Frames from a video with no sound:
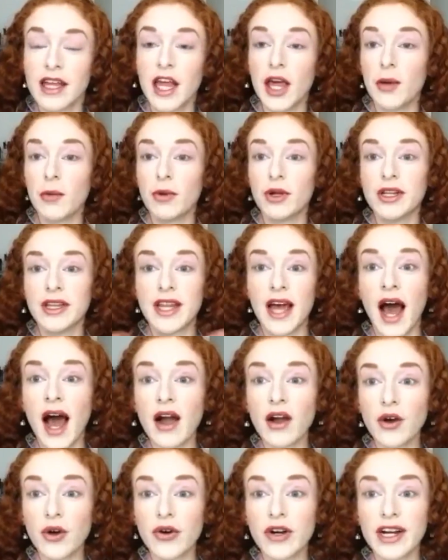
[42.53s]
It will
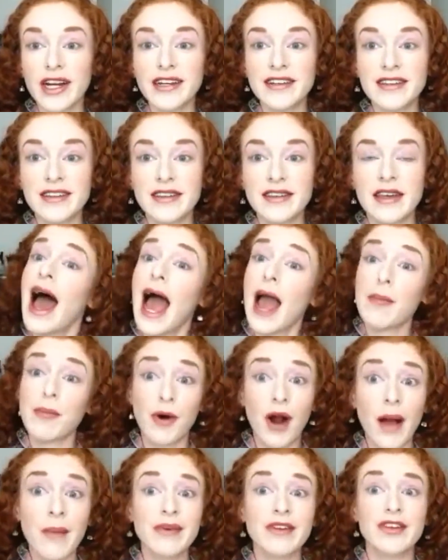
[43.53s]
not crease. I
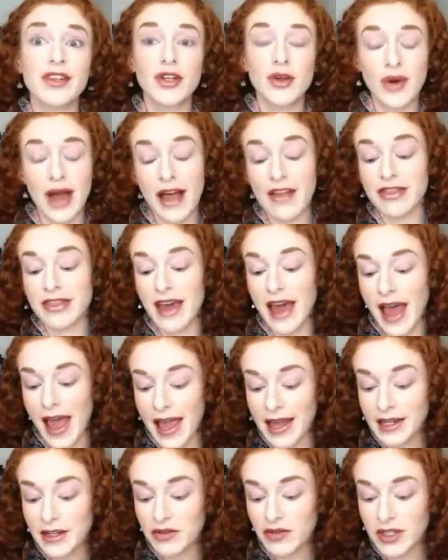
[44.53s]
promise you, at the
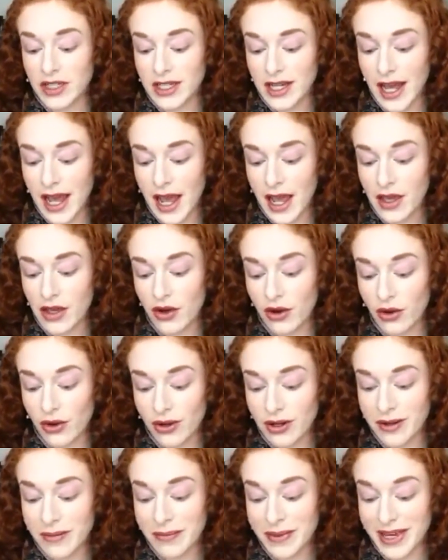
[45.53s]
end of the day, you're
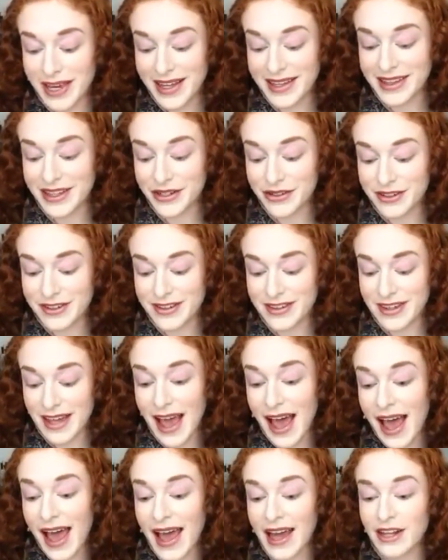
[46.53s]
gonna be a little
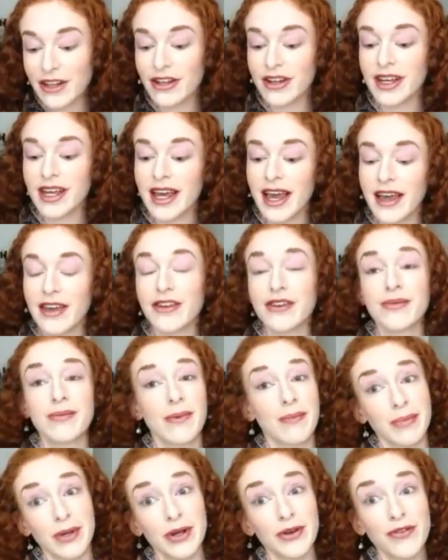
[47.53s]
sad looking at your
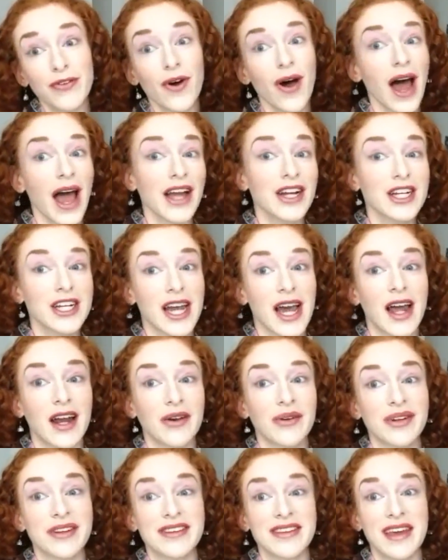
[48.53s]
beautiful
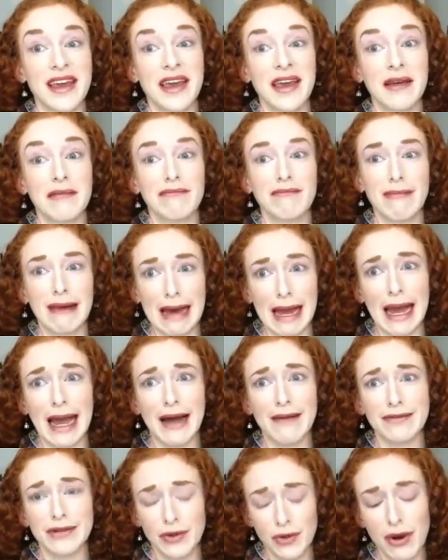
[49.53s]
eyeshadow and saying, I
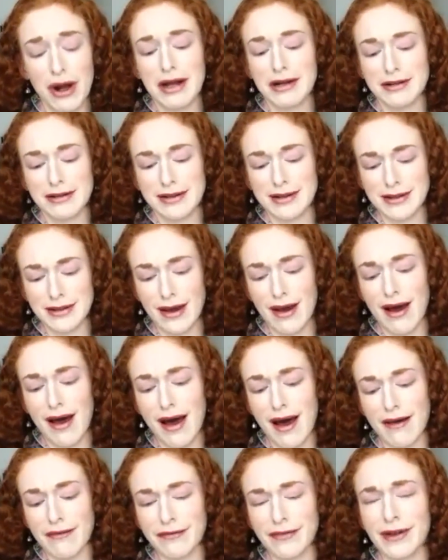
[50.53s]
have to wash this
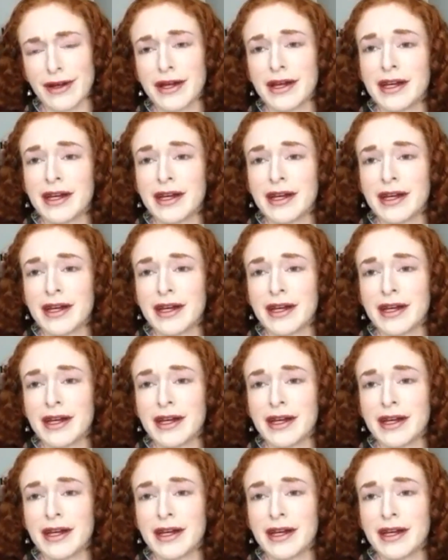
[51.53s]
off.